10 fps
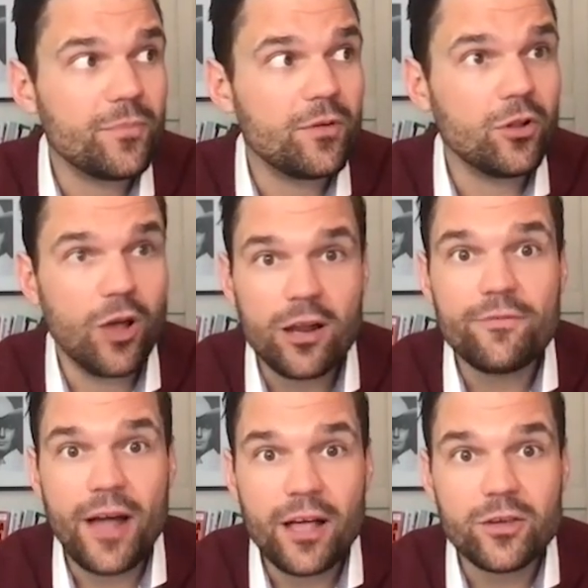a lot
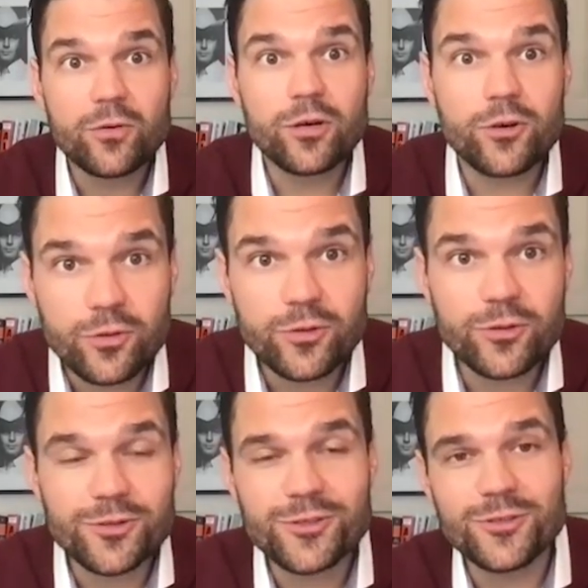of value
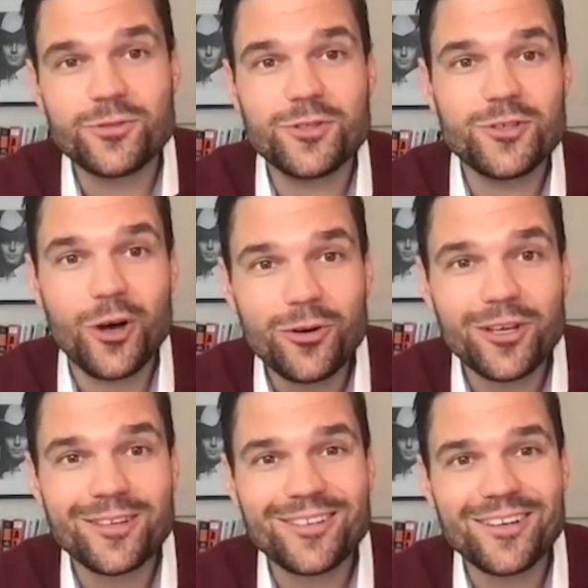accrues to the
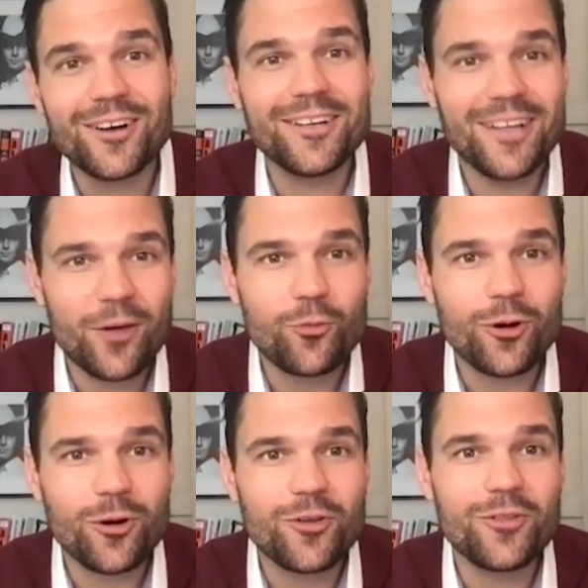token on a
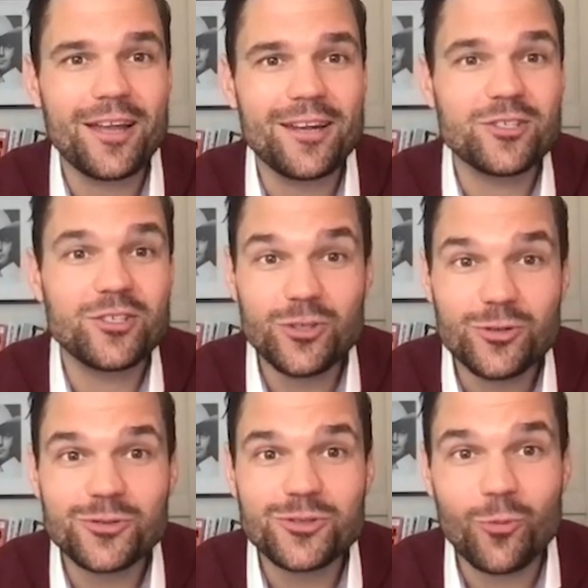network that is
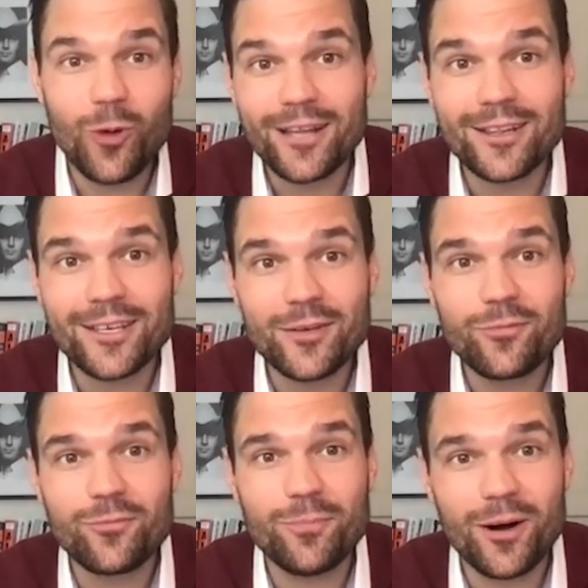used widely
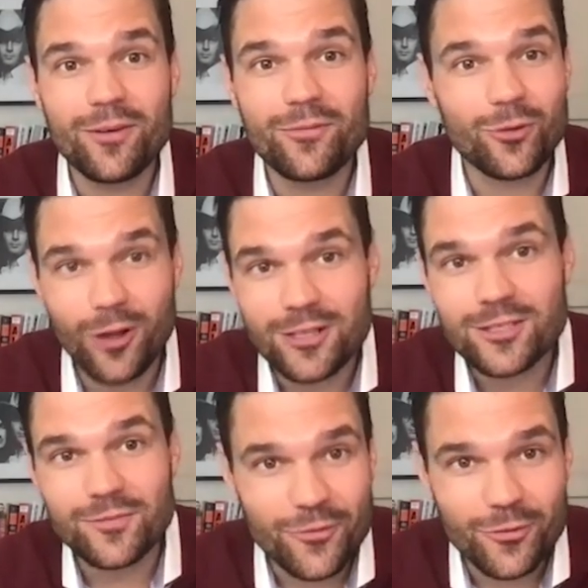but for lots
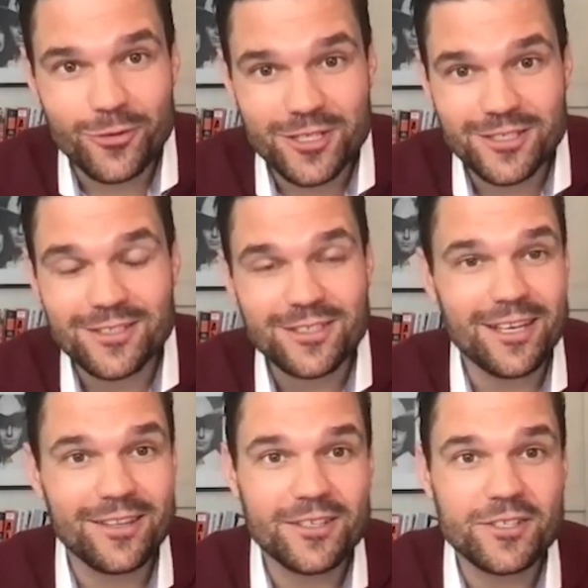of different reasons.
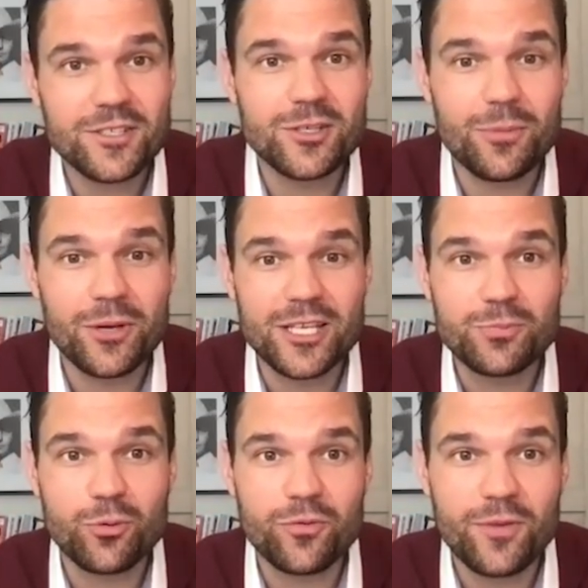And this is the
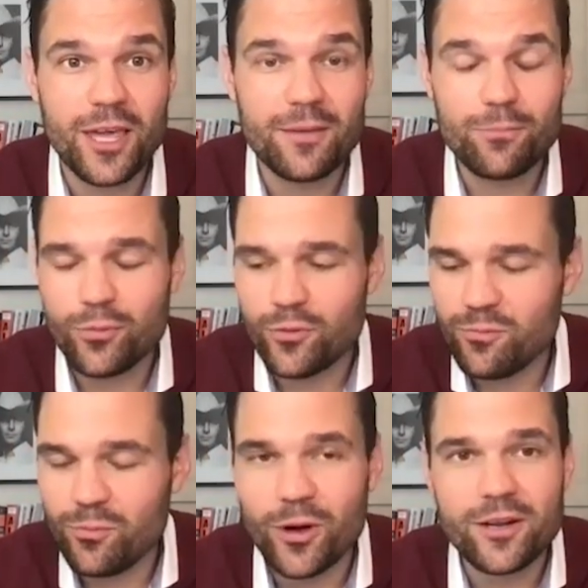biggest
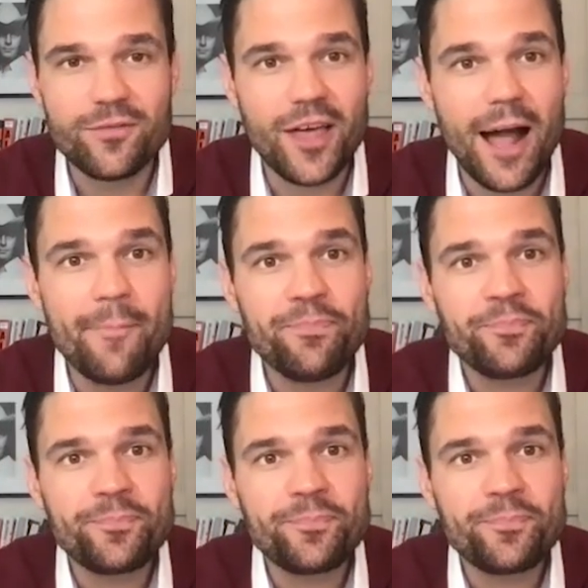proof point of that.